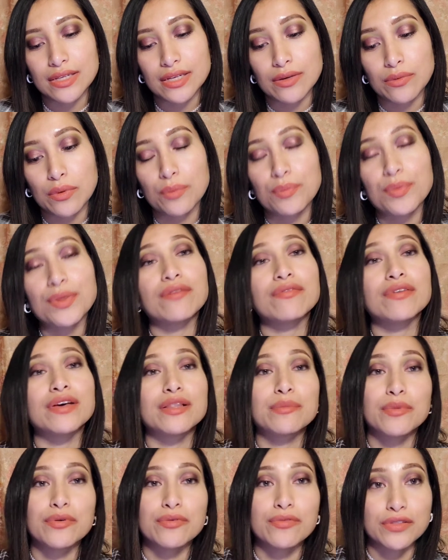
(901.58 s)
will be
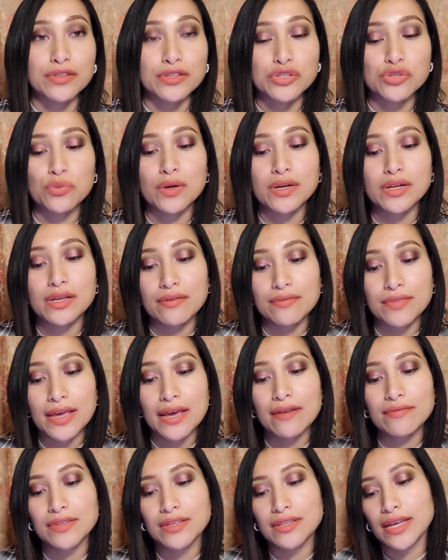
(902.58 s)
available for the 20th. They
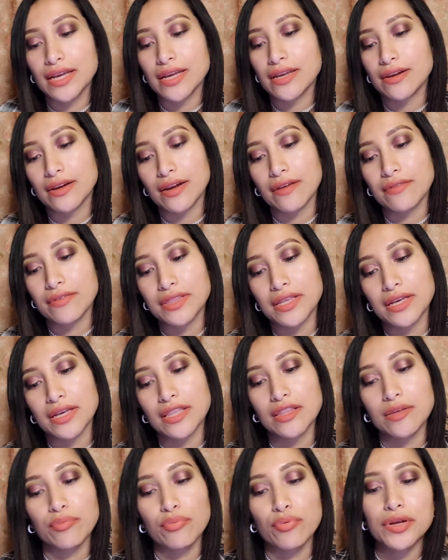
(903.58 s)
have the date and everything,
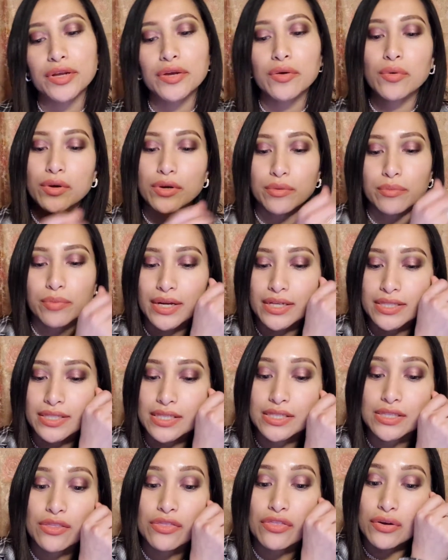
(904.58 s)
and the pre-order price
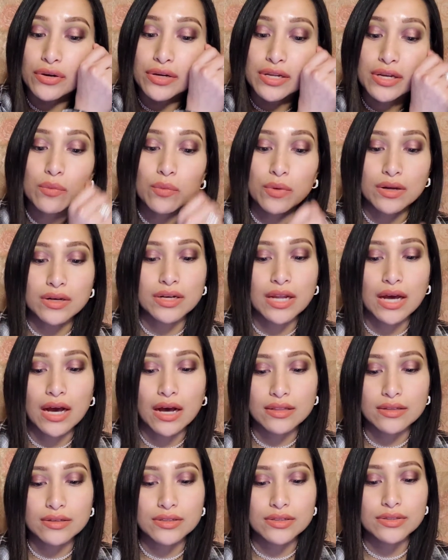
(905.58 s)
is
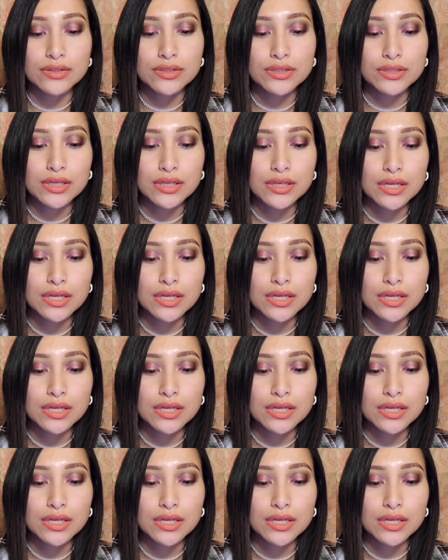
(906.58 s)
$31.